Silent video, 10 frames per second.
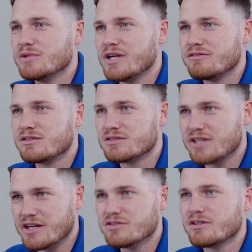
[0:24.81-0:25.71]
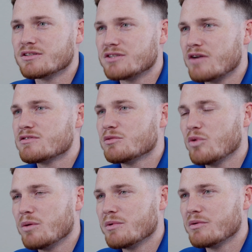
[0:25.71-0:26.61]
Whenever scheduling a service
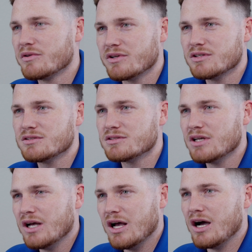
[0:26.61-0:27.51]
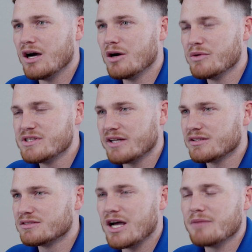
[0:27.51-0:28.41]
appointment with us, we take
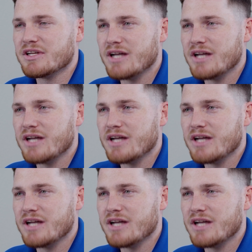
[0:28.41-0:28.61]
the time to